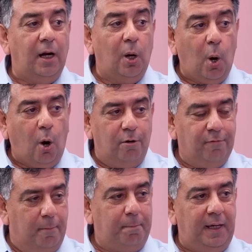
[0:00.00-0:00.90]
a lot of
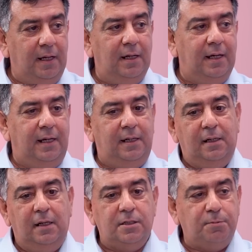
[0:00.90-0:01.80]
appeal
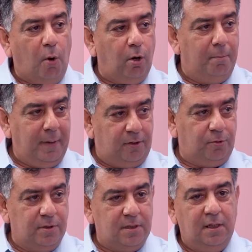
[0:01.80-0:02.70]
in smaller
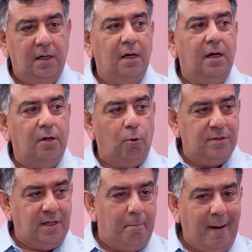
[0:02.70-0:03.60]
metros.
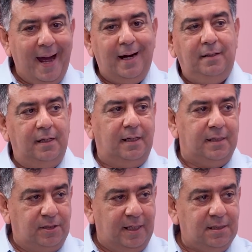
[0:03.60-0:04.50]
Roads are bad. They are
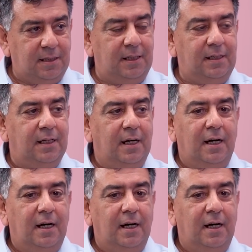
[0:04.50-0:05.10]
congested.